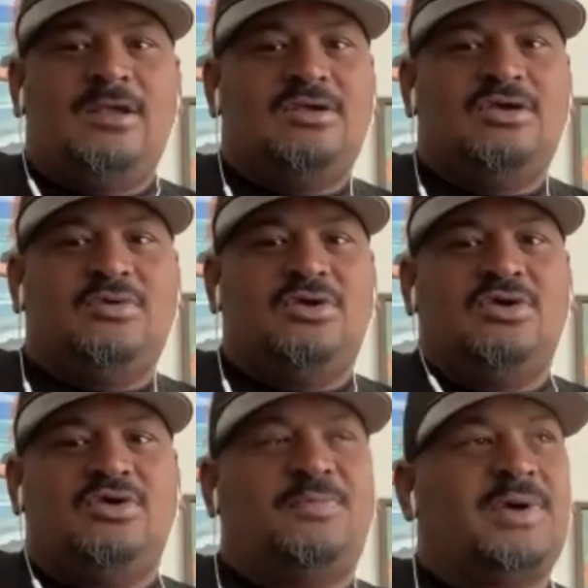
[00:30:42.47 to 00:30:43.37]

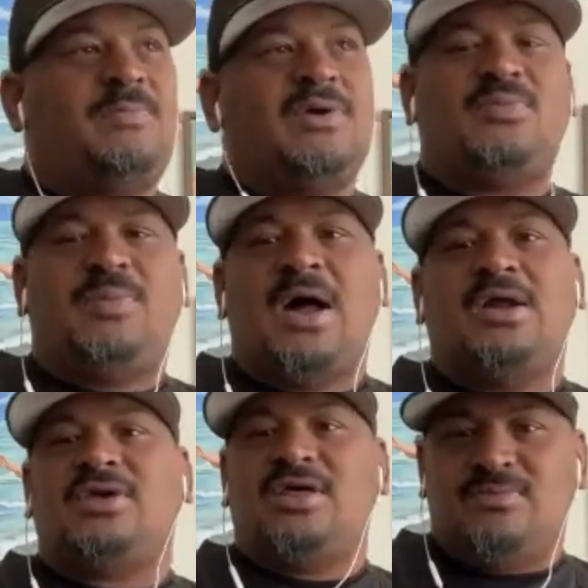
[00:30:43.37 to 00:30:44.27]
you put a bunch of
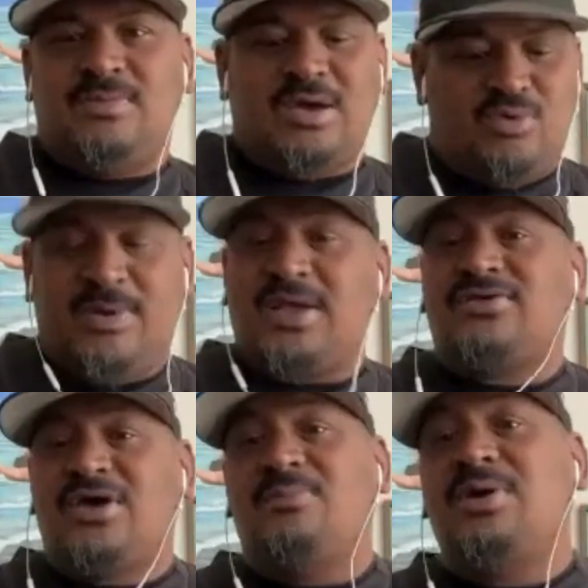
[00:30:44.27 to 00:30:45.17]
parties together, man. We'll make it
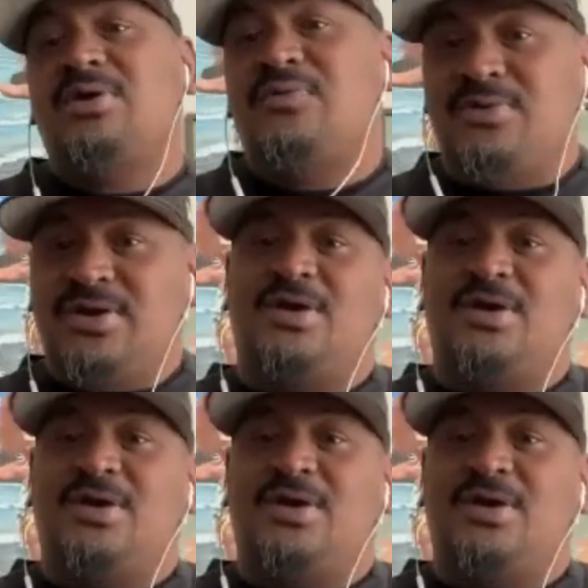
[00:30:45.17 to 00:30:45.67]
sound beautiful.